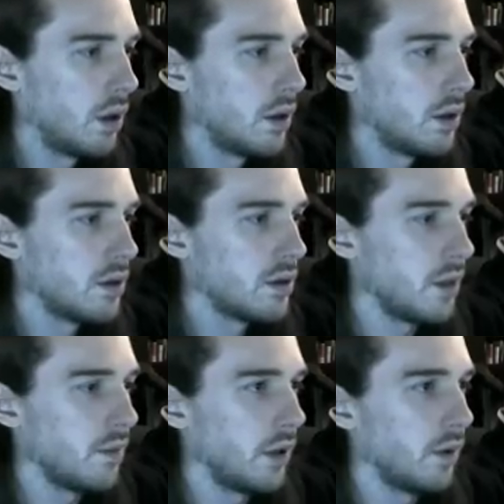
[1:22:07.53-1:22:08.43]

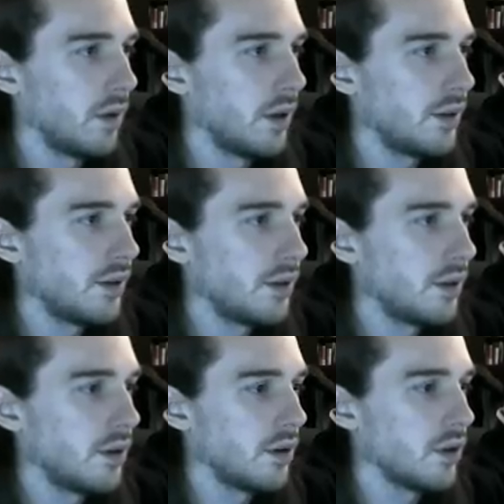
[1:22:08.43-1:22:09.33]
Same thing with this.
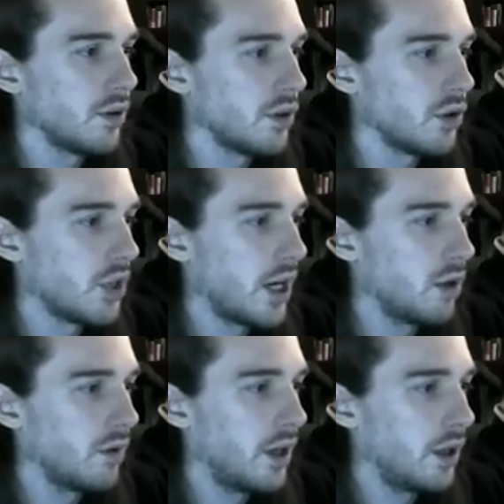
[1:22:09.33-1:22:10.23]
There's the
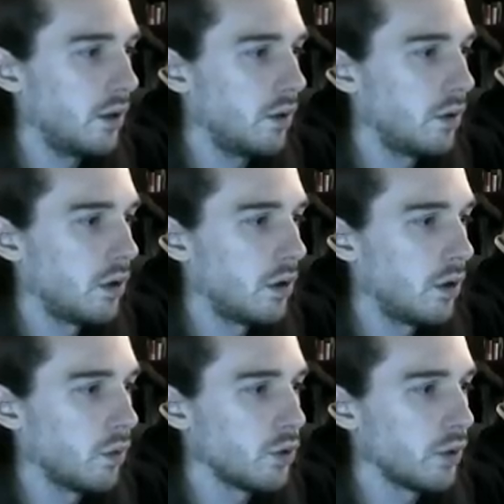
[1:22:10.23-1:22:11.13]
shadow value,
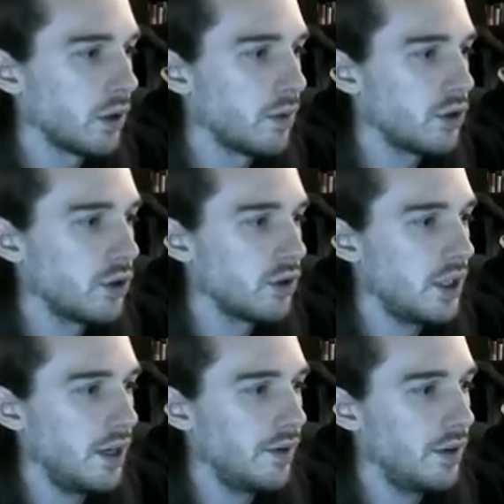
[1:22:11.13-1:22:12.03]
which we're going to push. So see,
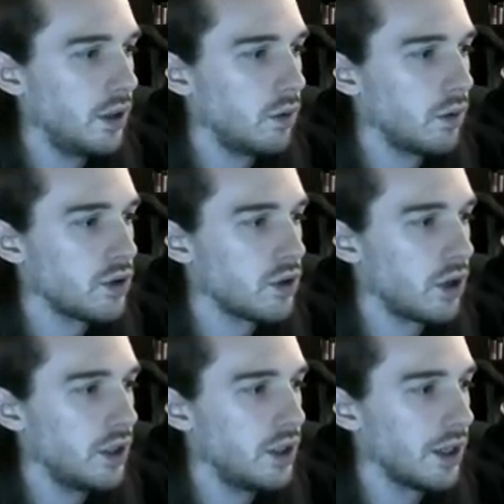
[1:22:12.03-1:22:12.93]
even here where it's
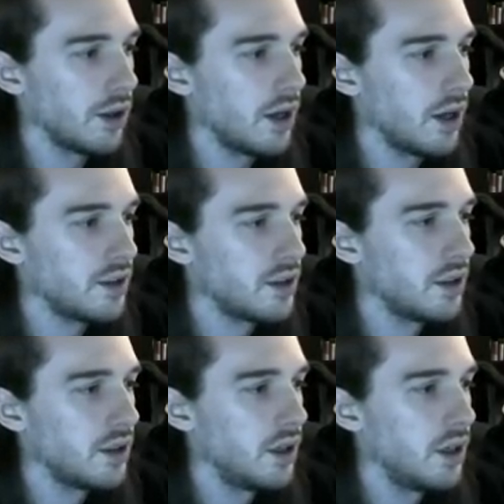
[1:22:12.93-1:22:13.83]
starting to get lost,
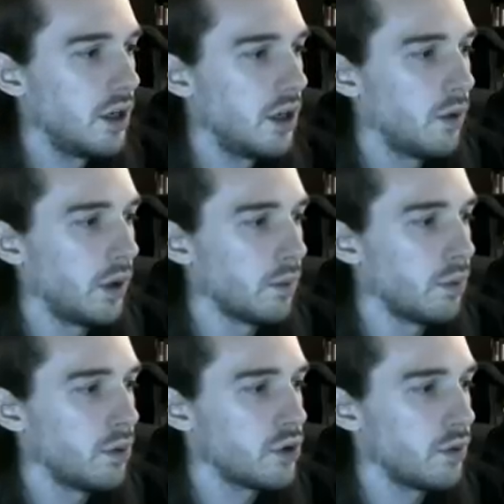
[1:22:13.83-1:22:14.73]
we
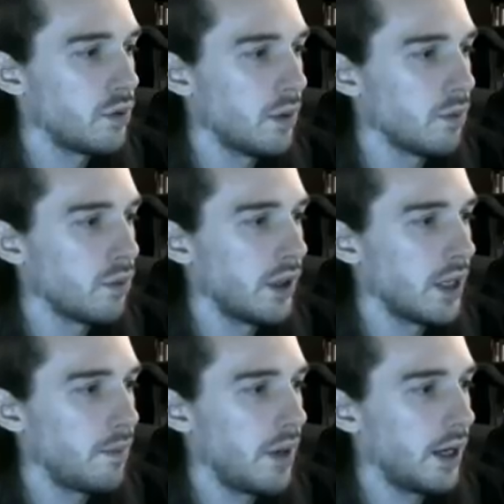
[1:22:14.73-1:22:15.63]
can bring
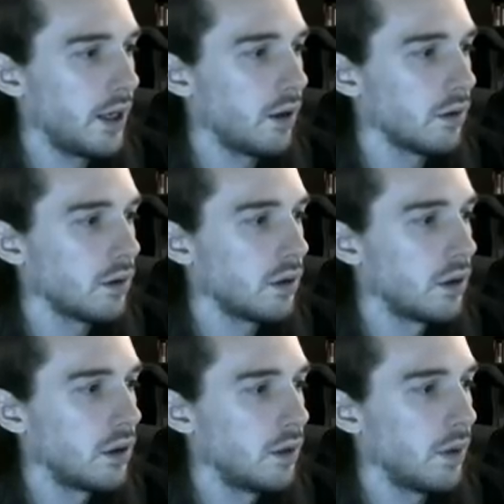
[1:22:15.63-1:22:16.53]
that back out
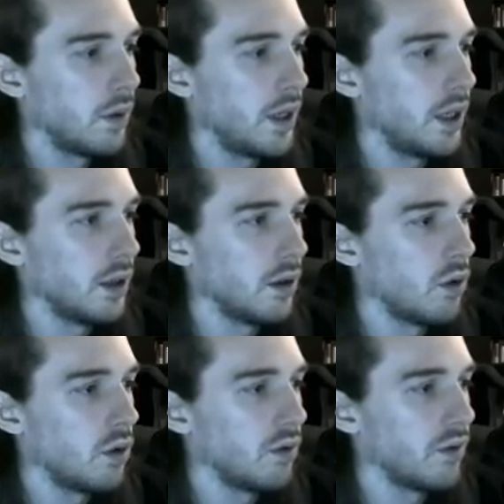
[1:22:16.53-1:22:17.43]
by making the
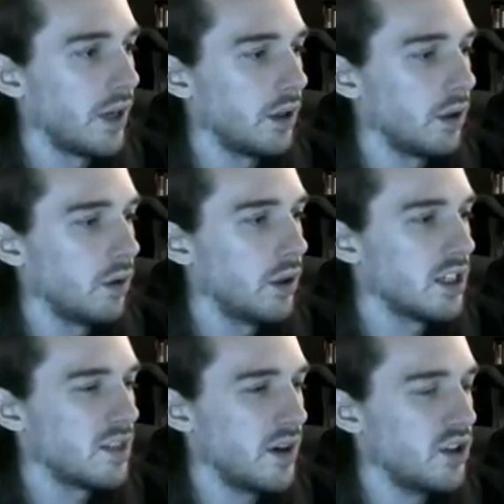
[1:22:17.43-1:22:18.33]
local value.
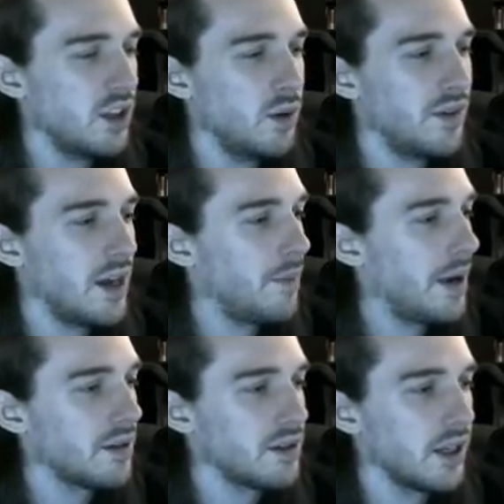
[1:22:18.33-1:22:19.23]
Especially with that
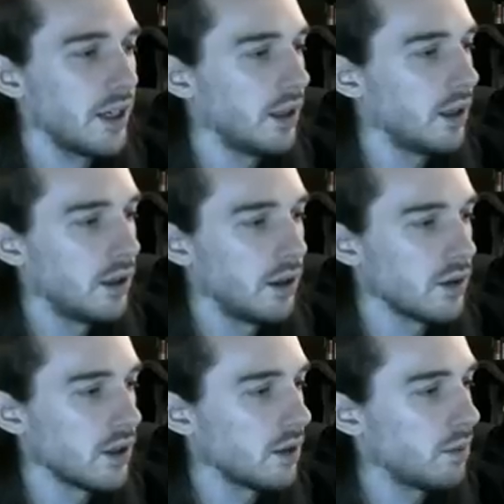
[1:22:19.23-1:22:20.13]
bounce light, those
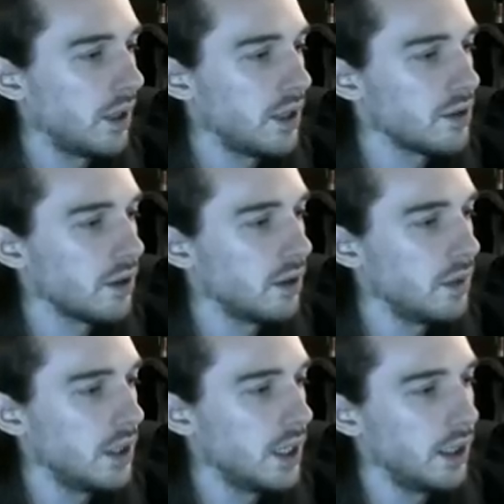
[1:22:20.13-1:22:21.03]
underplanes are going to be
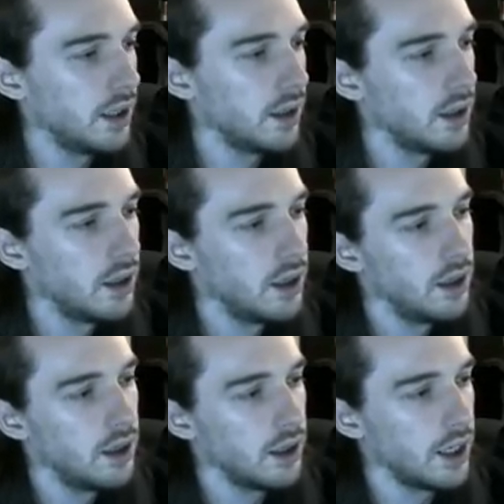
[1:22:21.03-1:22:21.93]
getting
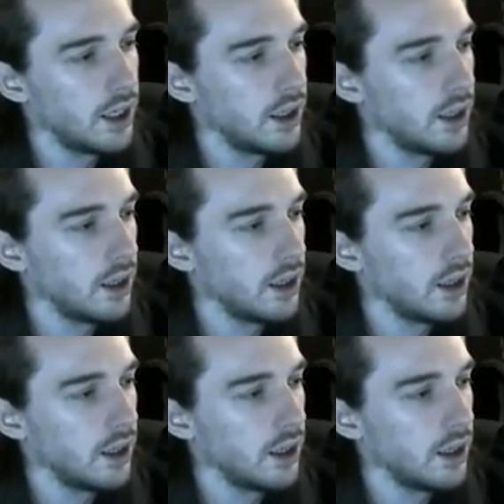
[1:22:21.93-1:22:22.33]
hit.